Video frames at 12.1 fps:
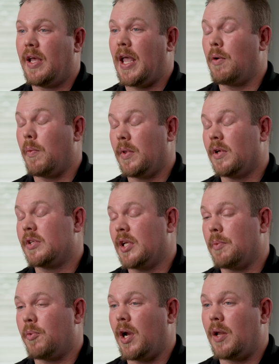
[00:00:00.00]
And when we looked at
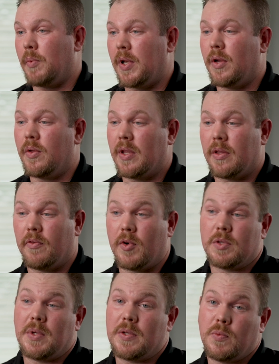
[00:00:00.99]
upgrading, we knew that the
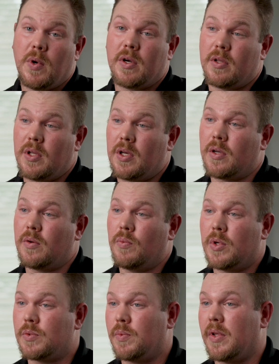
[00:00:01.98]
first place we wanted to look was